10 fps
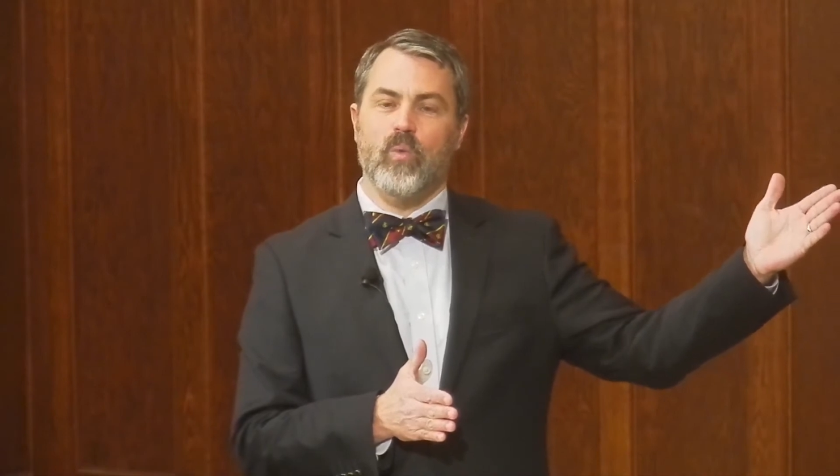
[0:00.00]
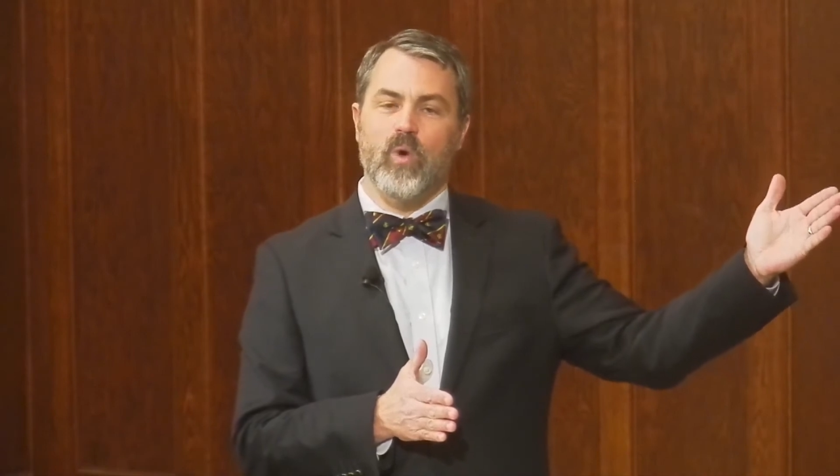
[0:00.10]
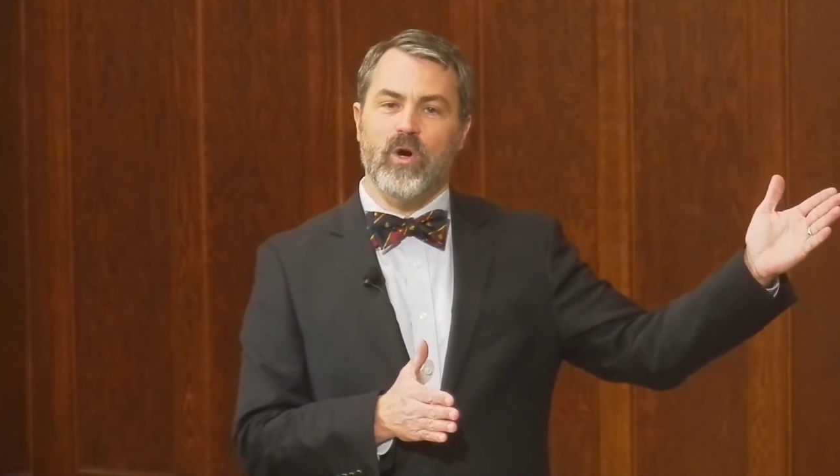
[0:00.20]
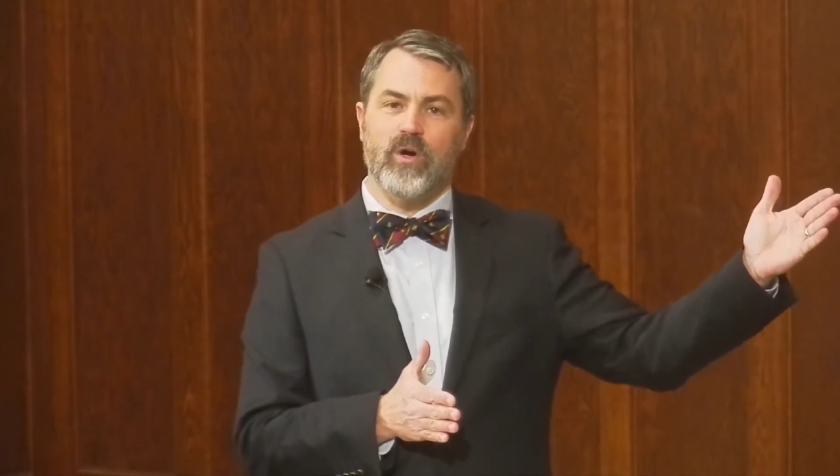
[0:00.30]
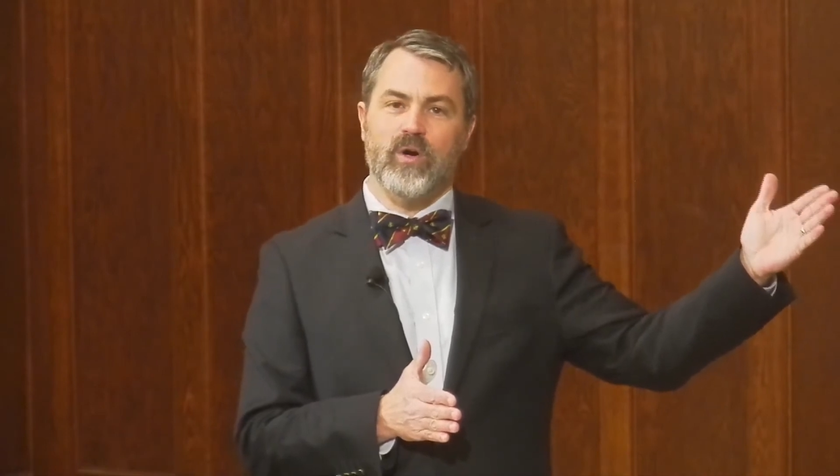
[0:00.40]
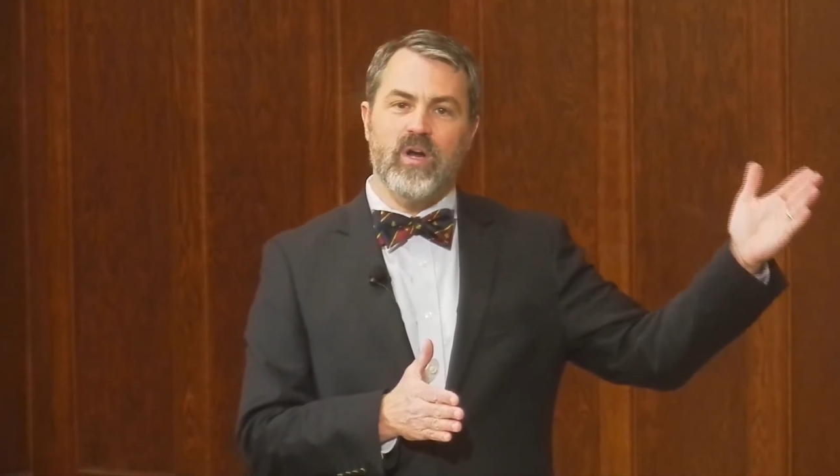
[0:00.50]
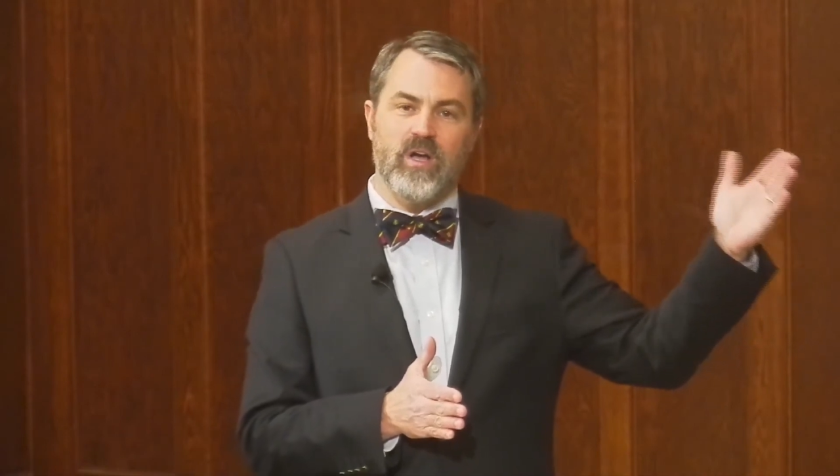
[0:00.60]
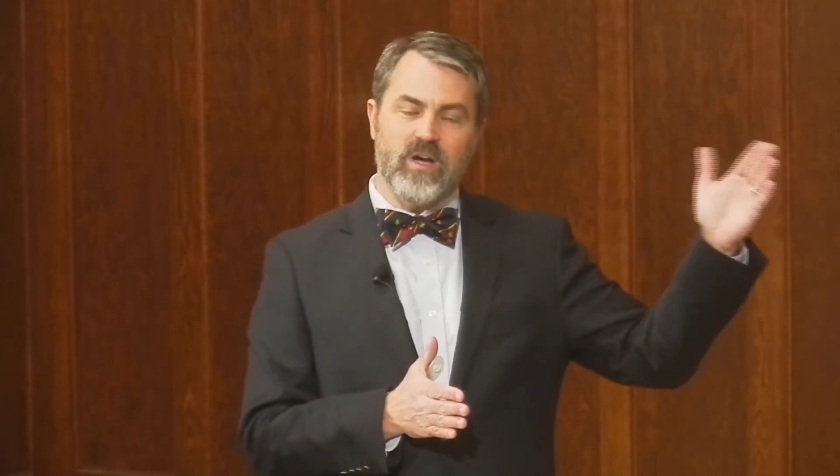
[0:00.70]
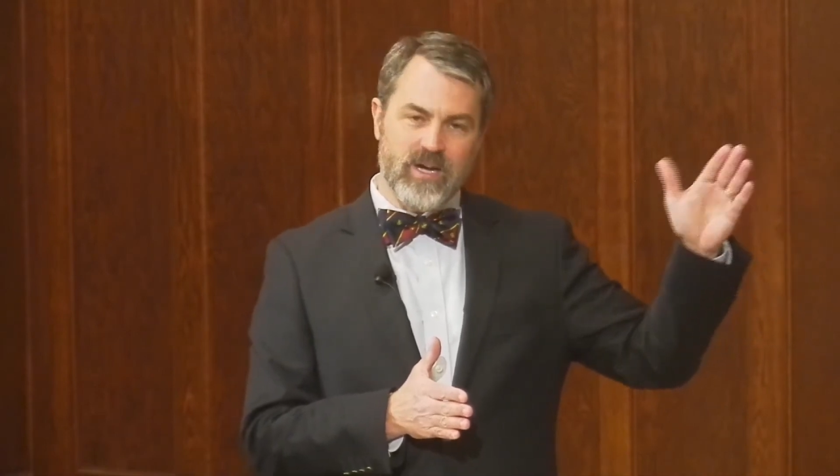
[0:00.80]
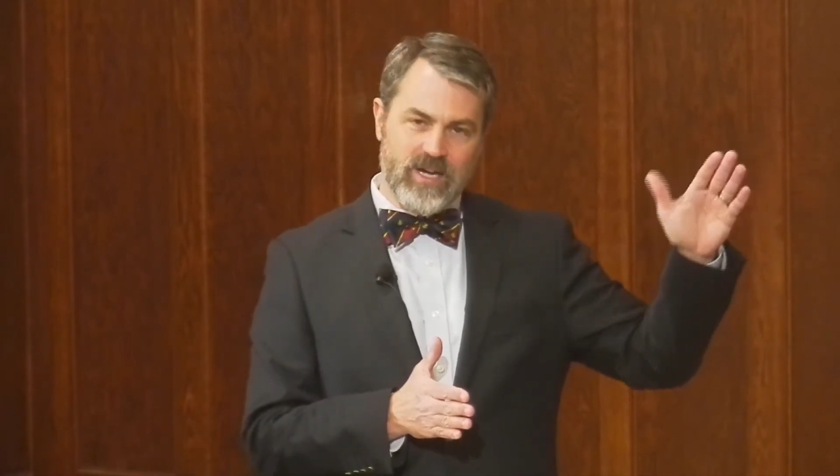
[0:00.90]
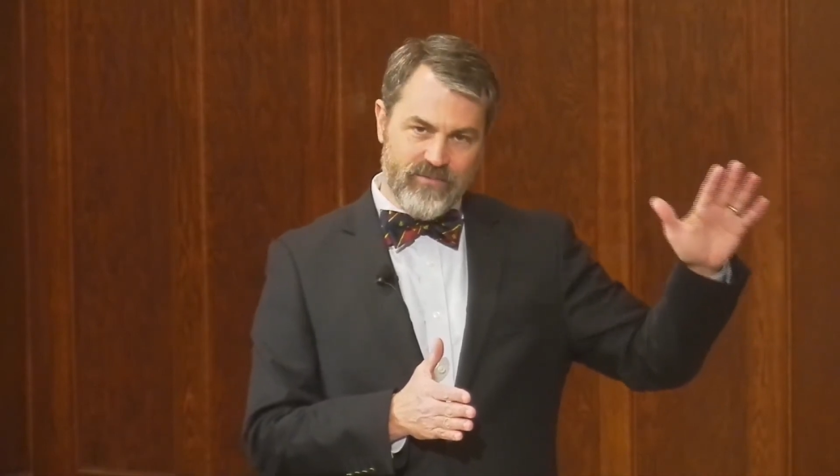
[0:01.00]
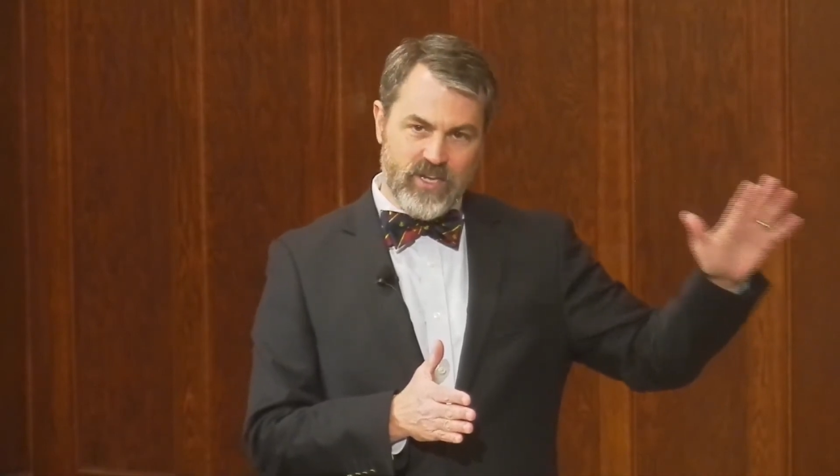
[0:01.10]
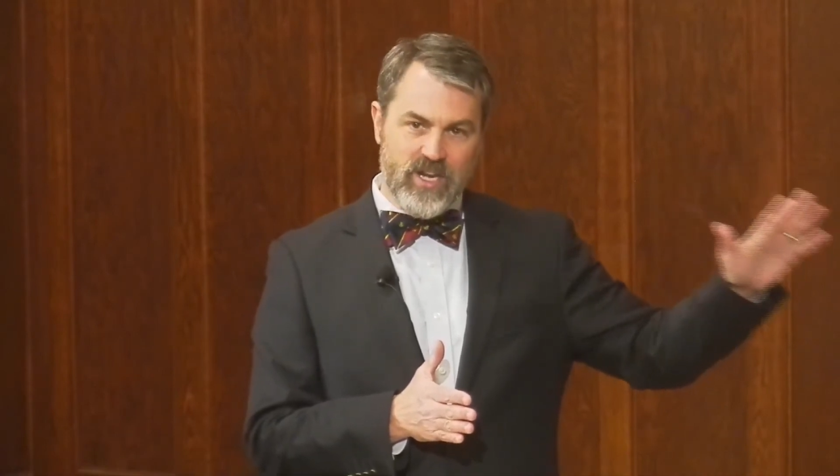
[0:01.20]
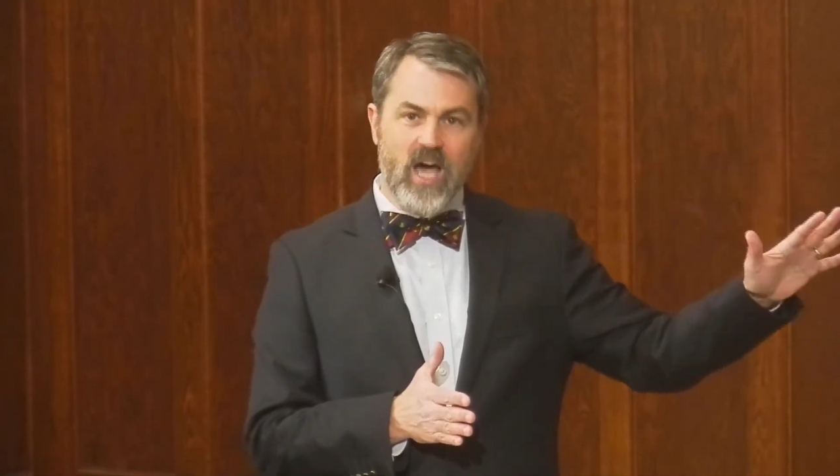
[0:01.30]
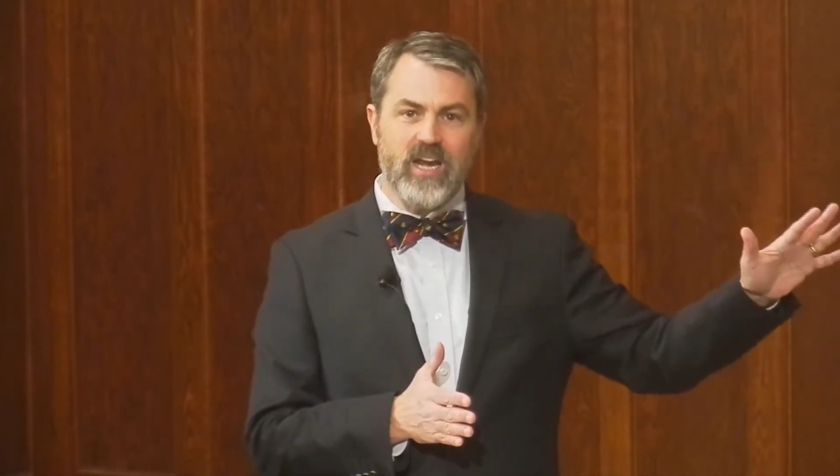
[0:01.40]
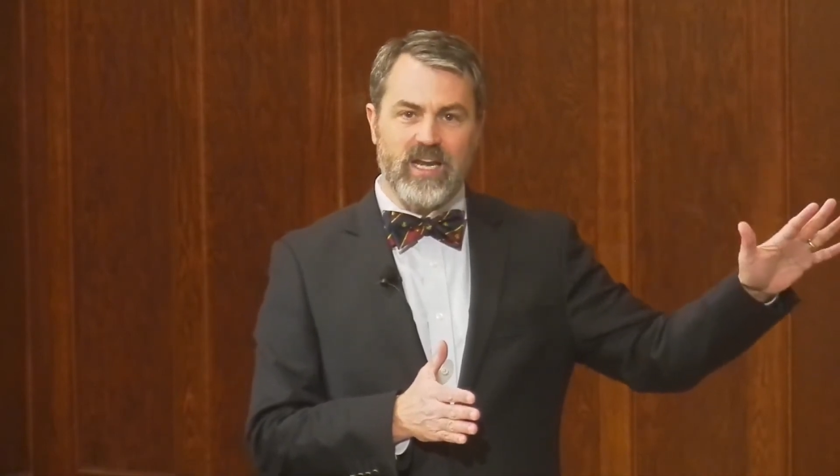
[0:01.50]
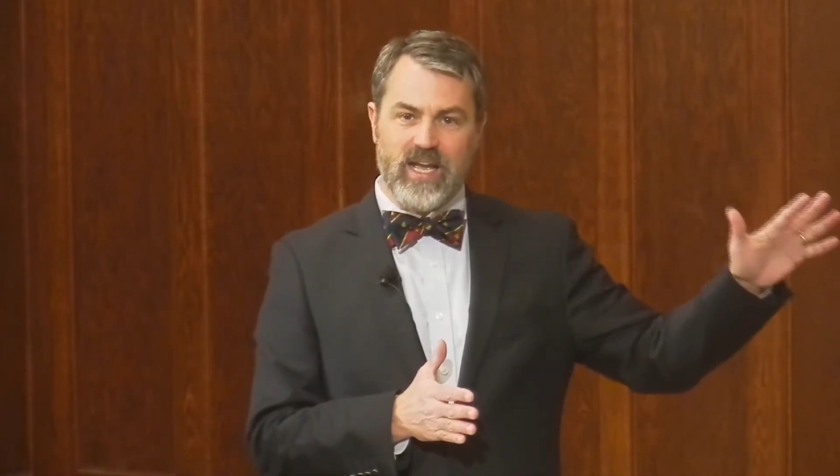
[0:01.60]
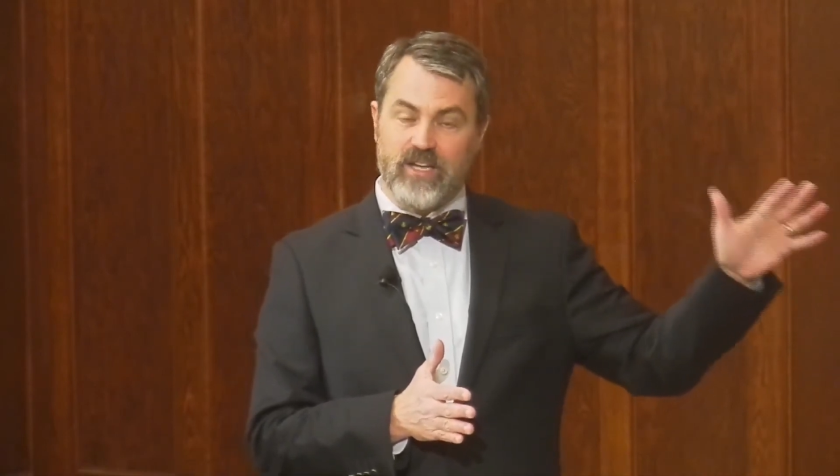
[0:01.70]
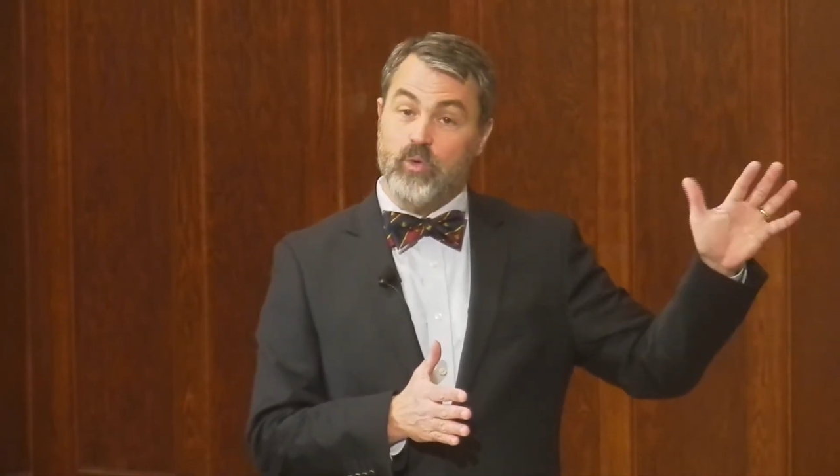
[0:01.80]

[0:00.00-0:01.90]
were of the non-elect,